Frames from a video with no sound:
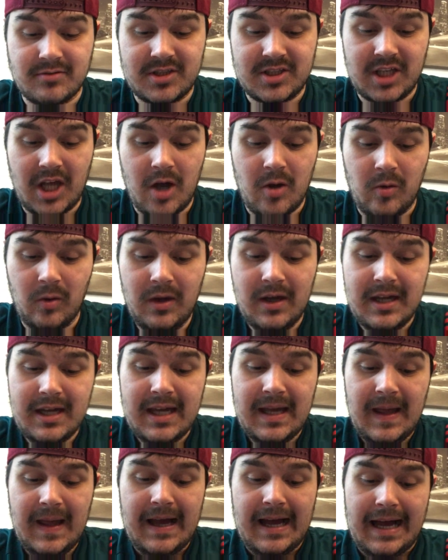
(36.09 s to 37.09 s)
So,
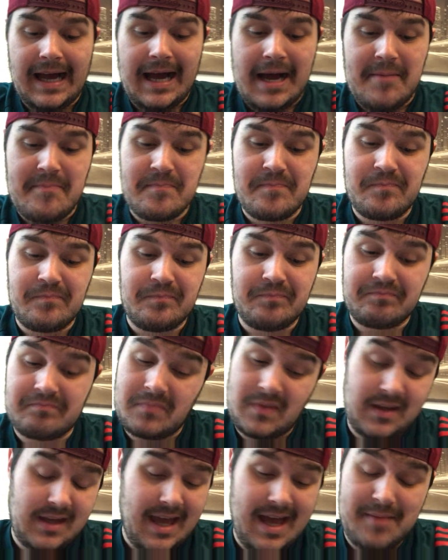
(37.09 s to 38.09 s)

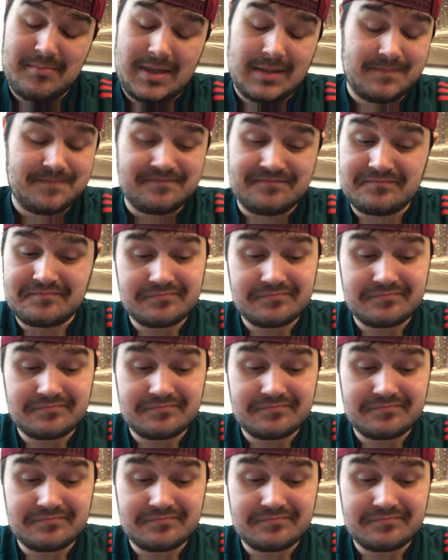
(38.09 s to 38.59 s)
um, yeah, man.